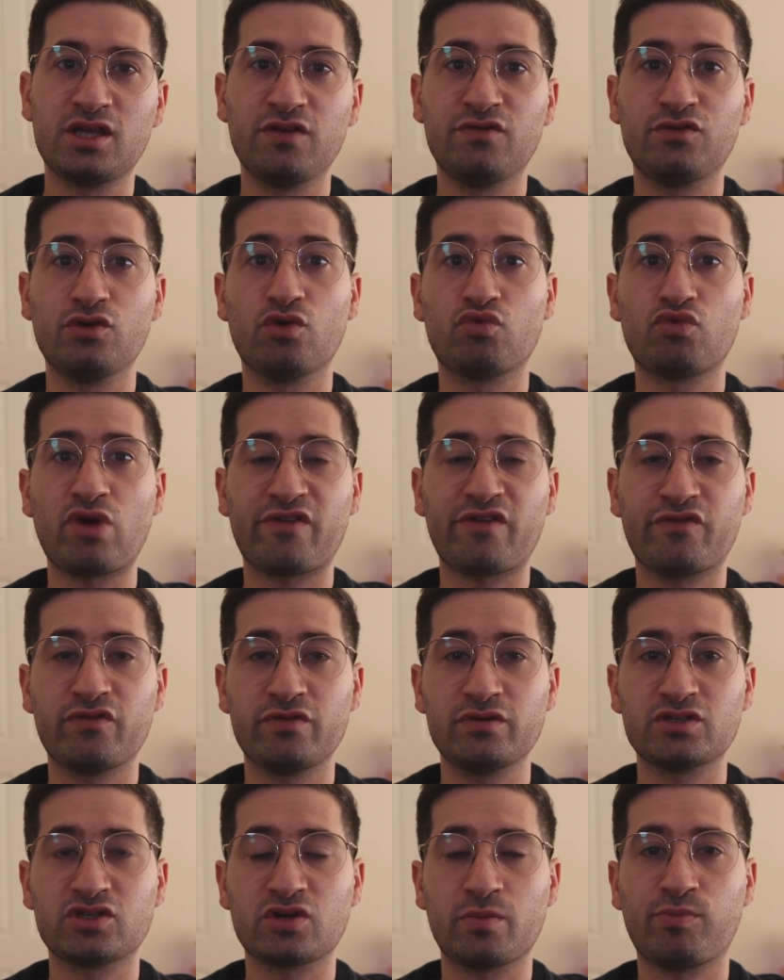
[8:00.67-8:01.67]
give you a
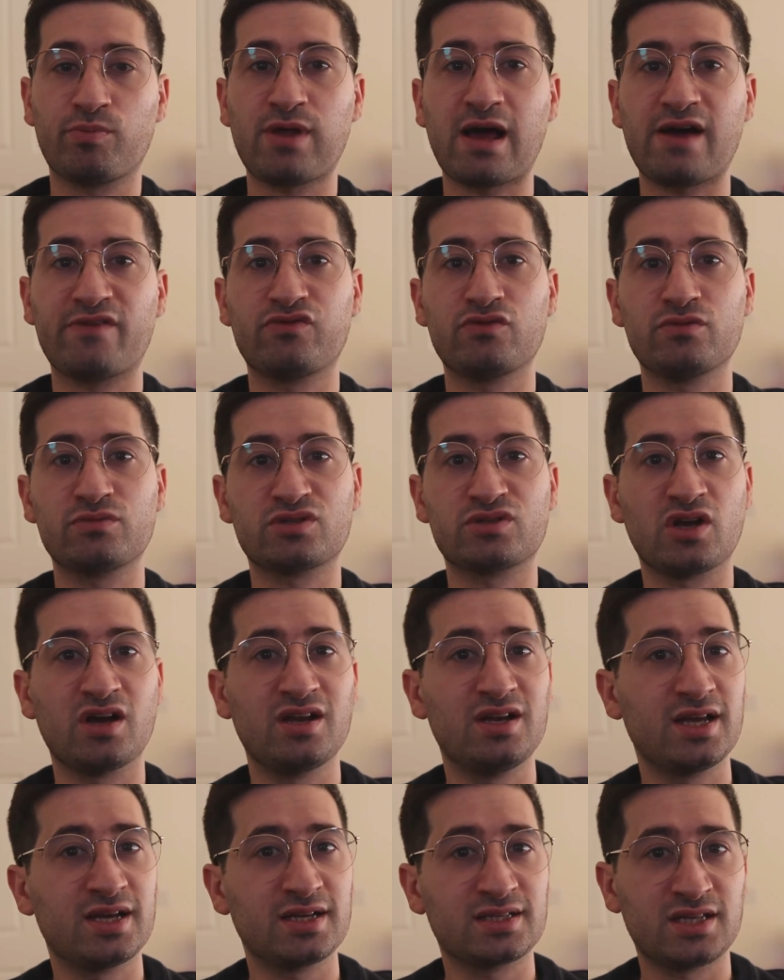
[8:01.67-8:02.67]
reference on platforms
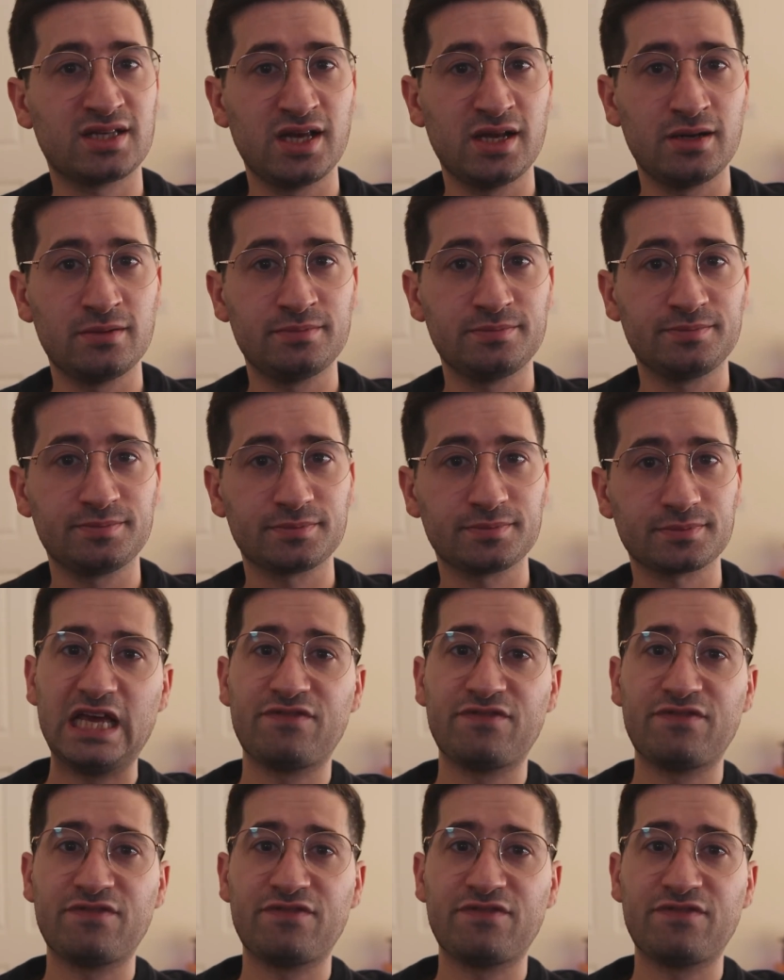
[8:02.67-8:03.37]
like LinkedIn.